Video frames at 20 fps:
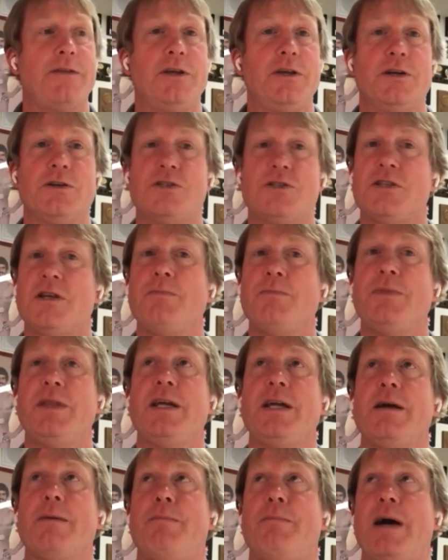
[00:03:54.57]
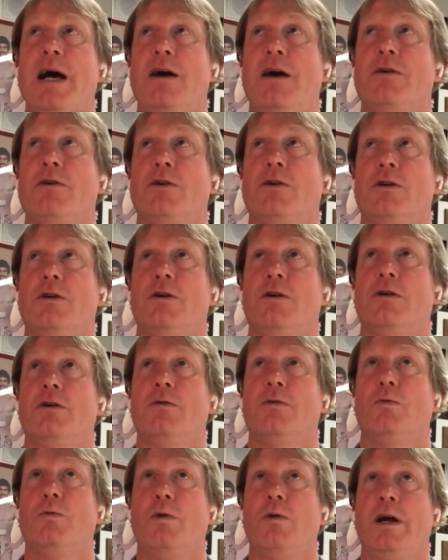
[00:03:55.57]
there's something about her
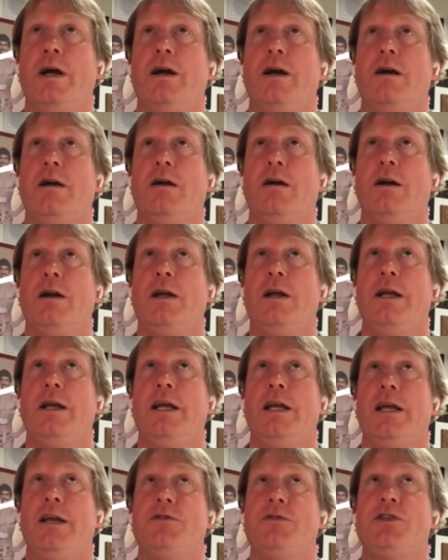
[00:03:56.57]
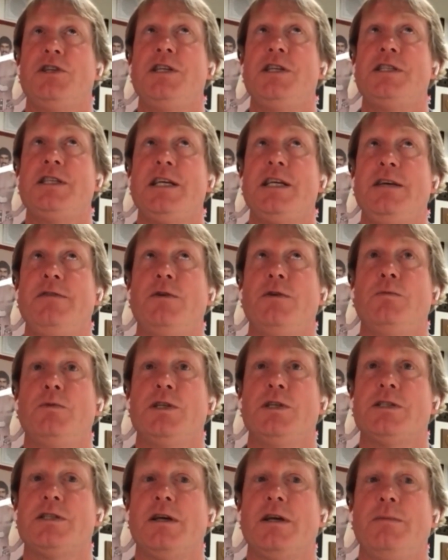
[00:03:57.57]
where if she's even
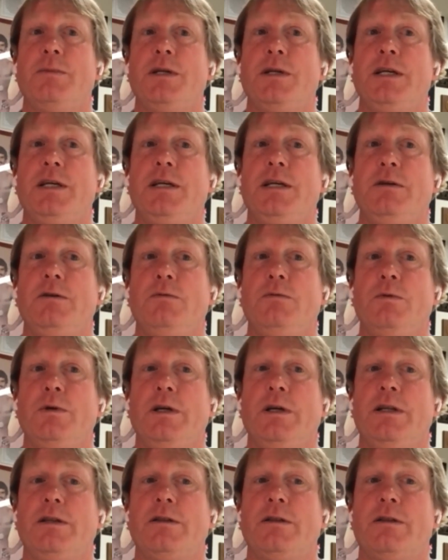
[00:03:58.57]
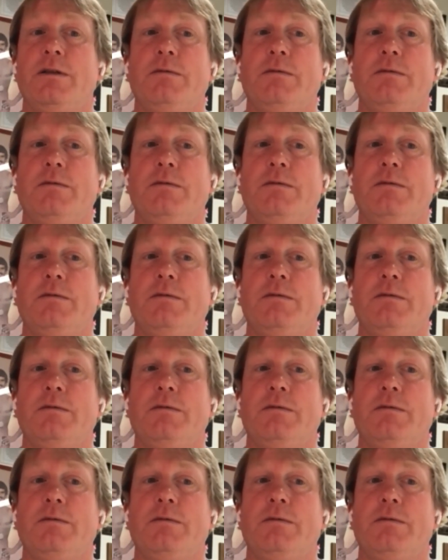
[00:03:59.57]
with somebody with